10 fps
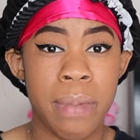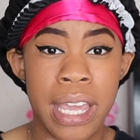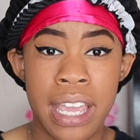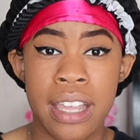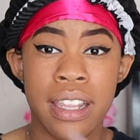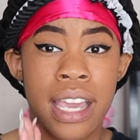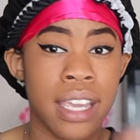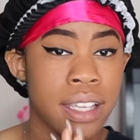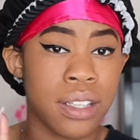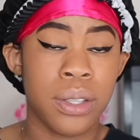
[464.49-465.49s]
paying like
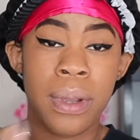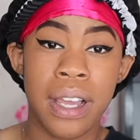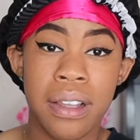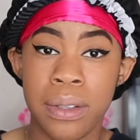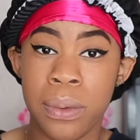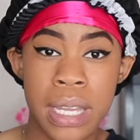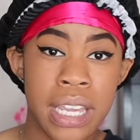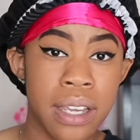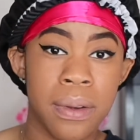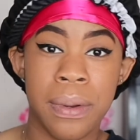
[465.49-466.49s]
throughout the
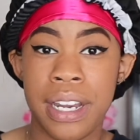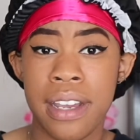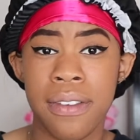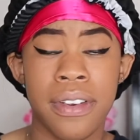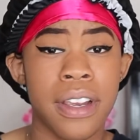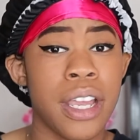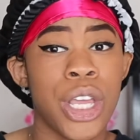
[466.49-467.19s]
week or whatever.